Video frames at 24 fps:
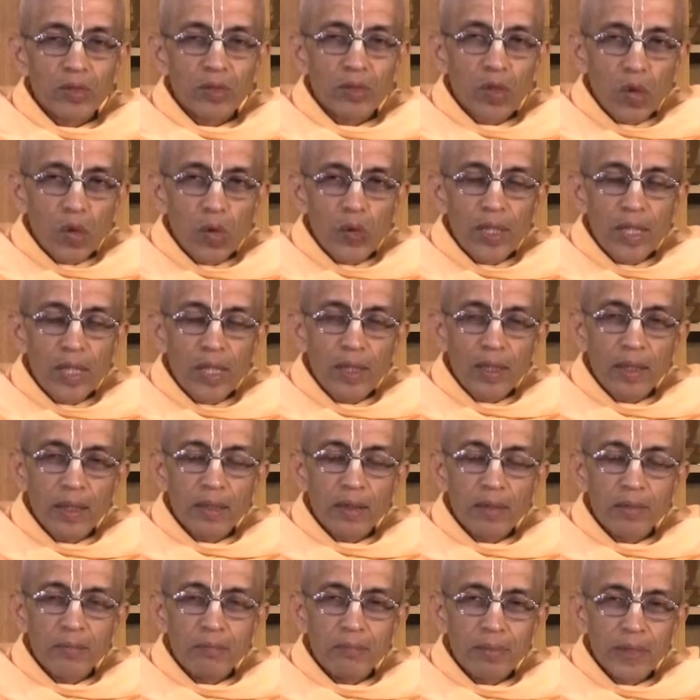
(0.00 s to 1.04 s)
Drona,
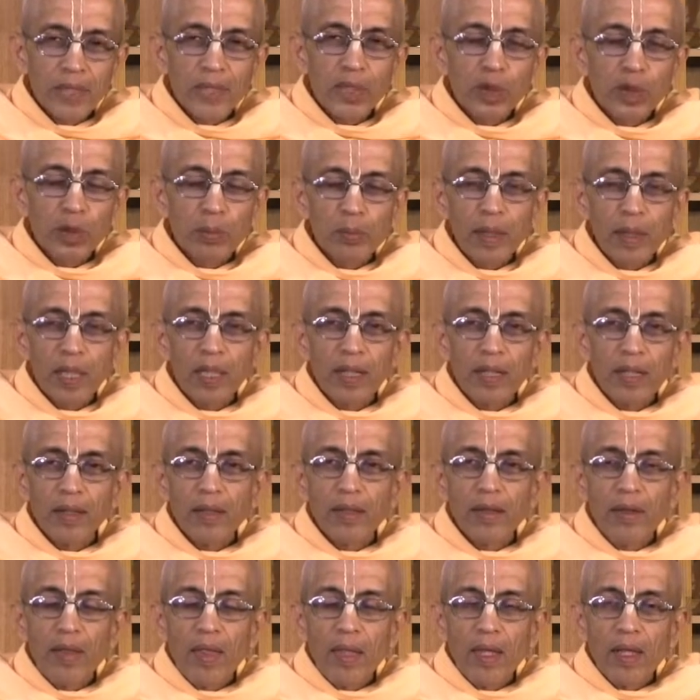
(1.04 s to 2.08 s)
Bhishma,
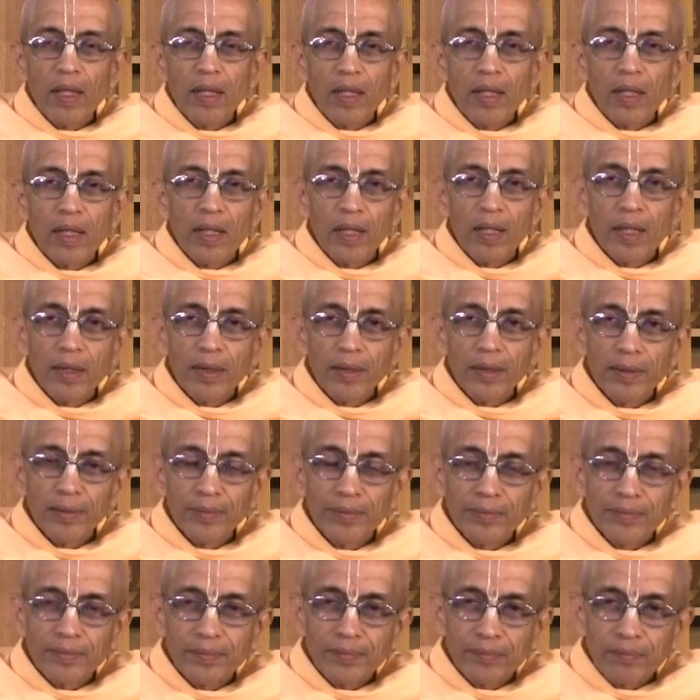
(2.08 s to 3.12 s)
uh,
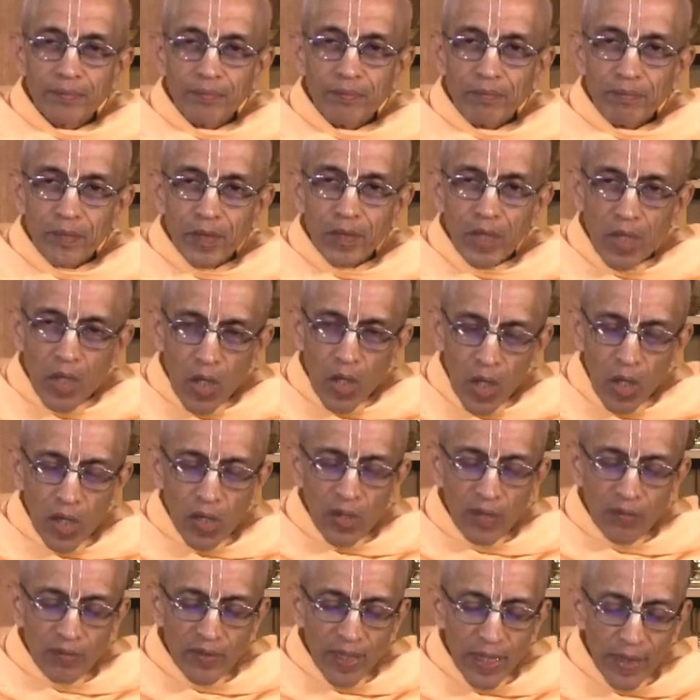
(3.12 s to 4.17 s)
all
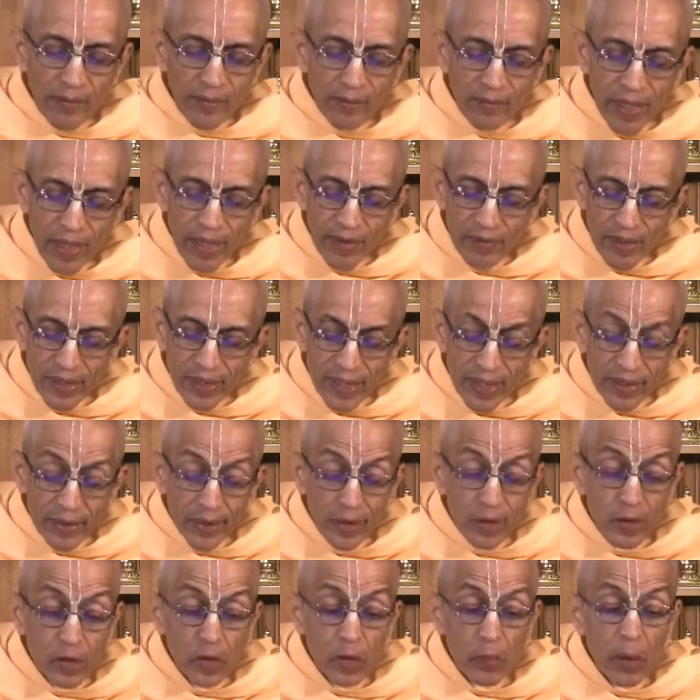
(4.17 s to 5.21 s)
of them they will get
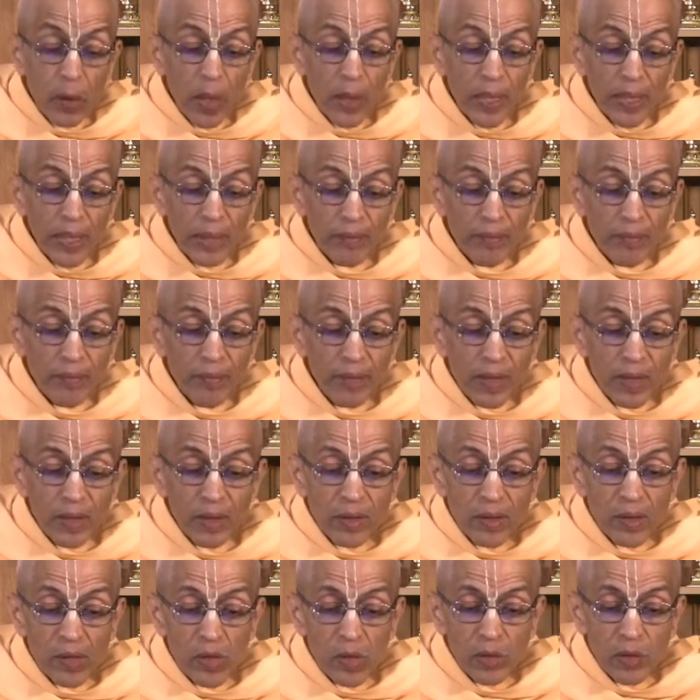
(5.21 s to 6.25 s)
a new body.
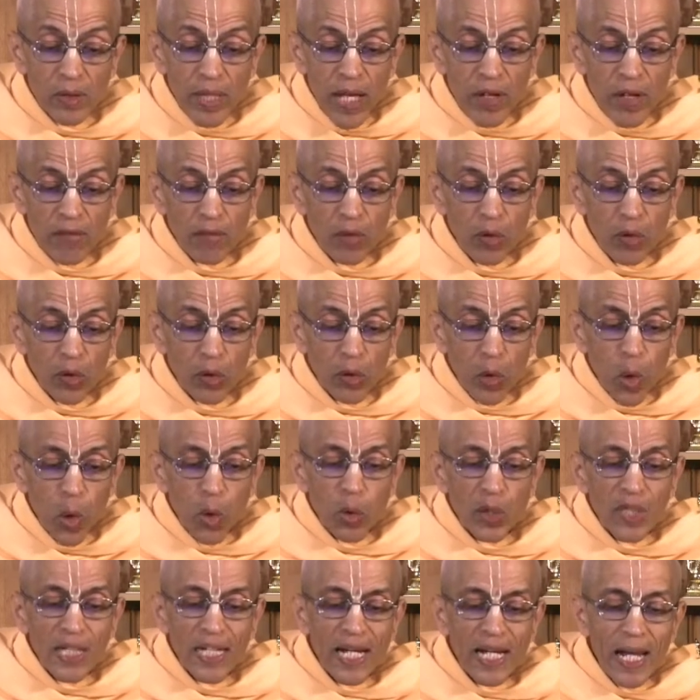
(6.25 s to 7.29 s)
So therefore
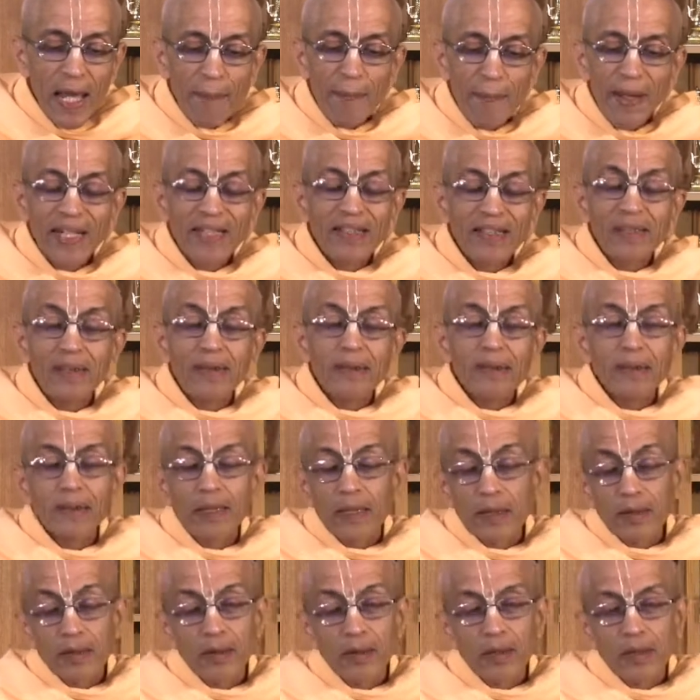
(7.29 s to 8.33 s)
don't lament
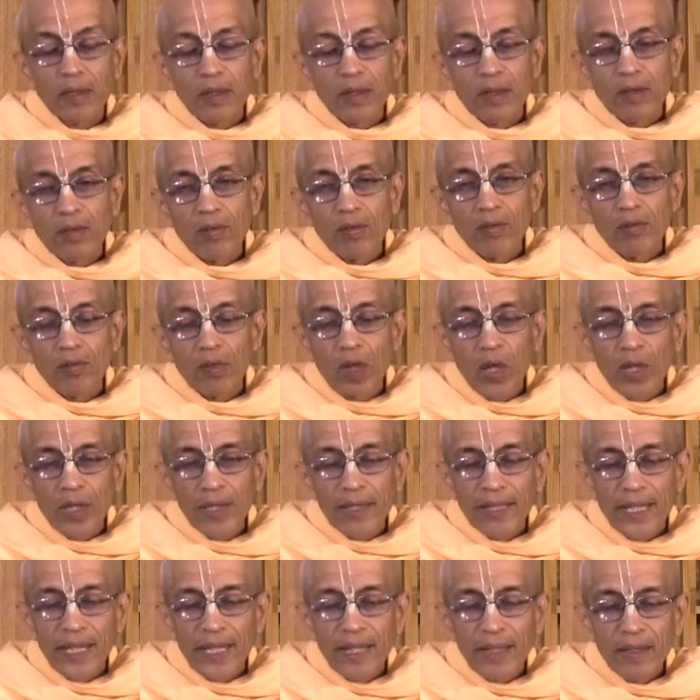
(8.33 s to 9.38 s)
for
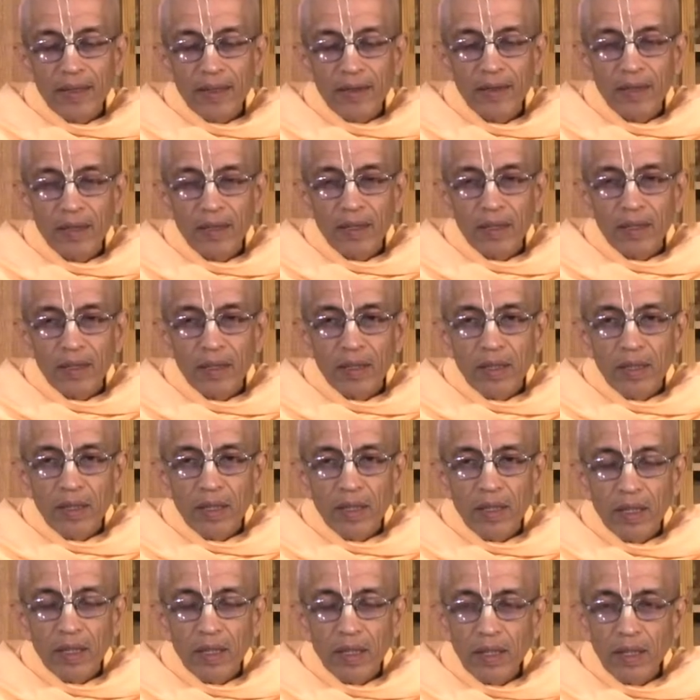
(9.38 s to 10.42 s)
their
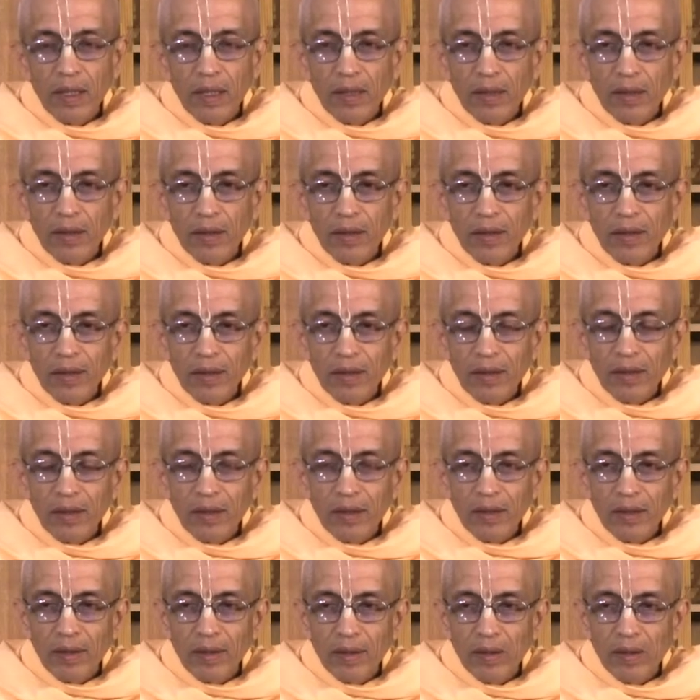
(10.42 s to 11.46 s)
uh,
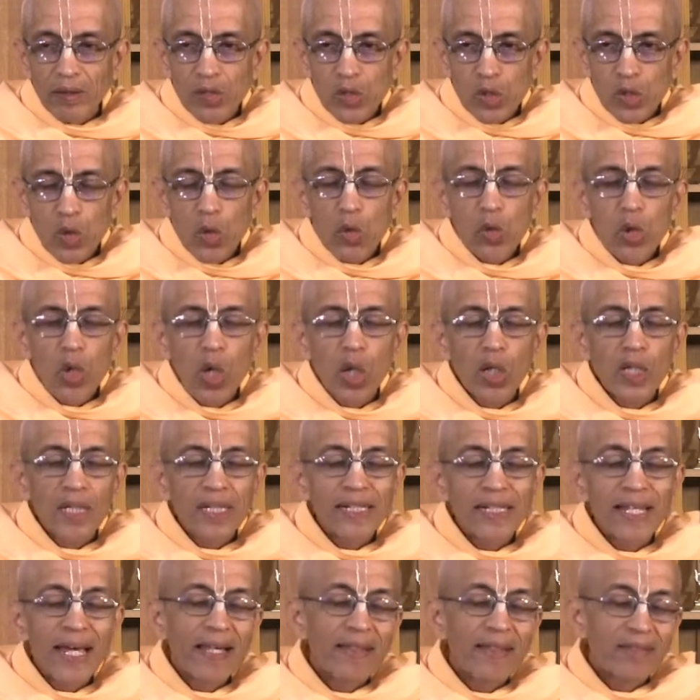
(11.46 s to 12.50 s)
uh
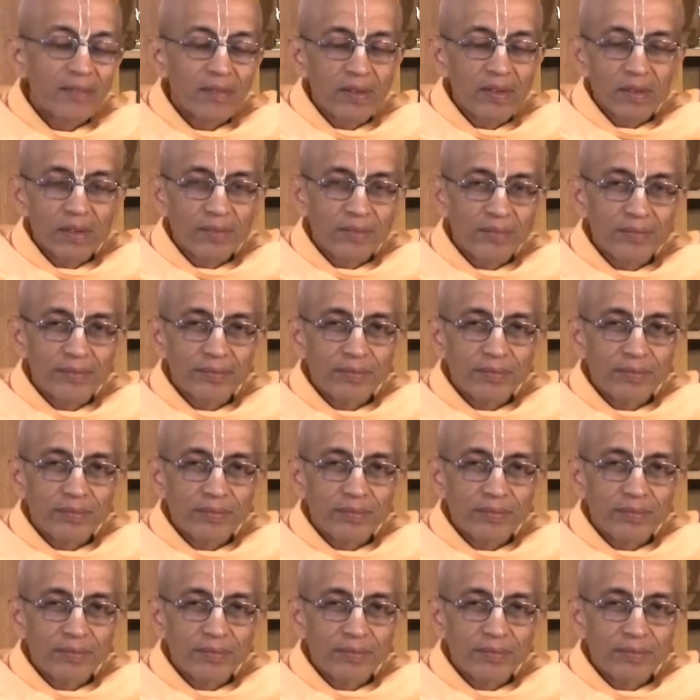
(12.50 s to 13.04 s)
so-called death.